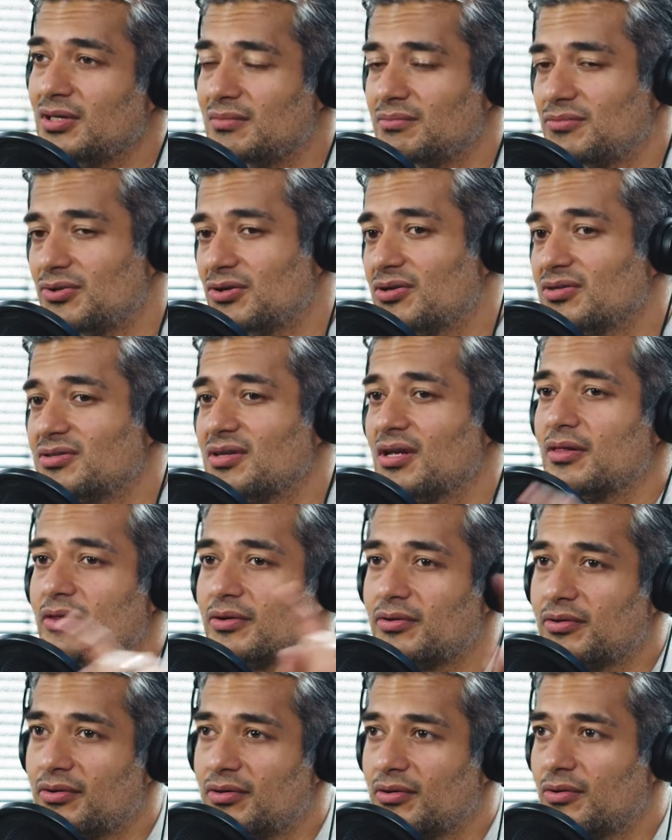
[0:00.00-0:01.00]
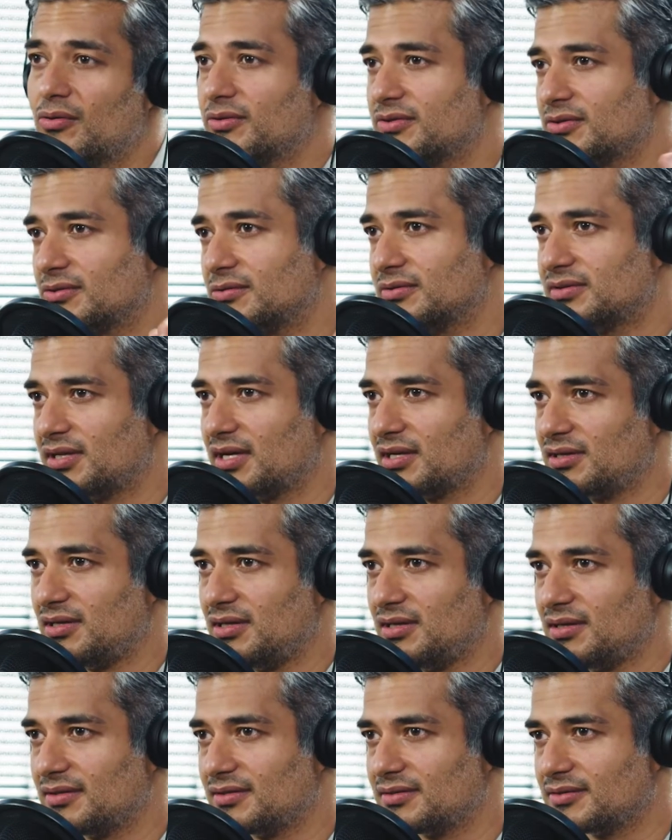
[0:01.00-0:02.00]
it because they learn old school
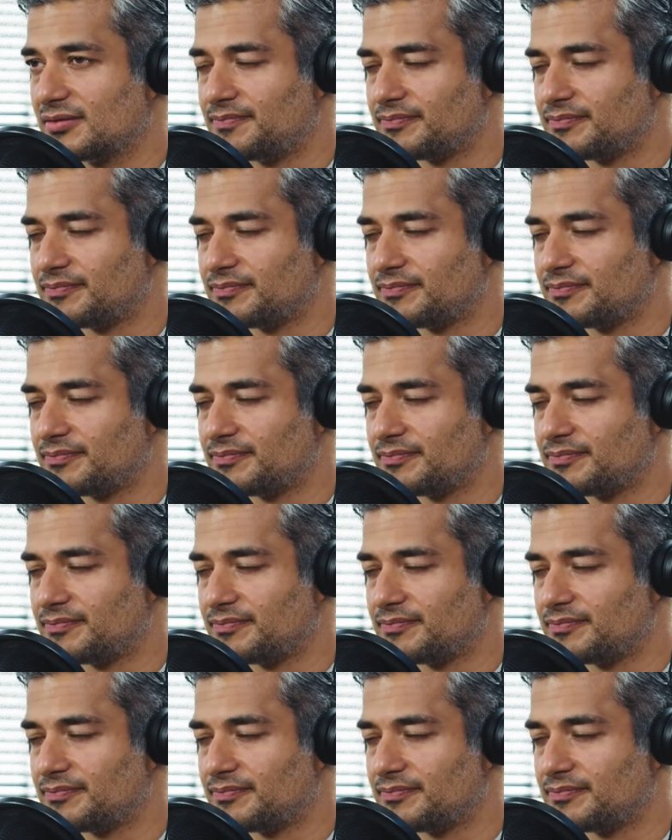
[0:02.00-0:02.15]
techniques.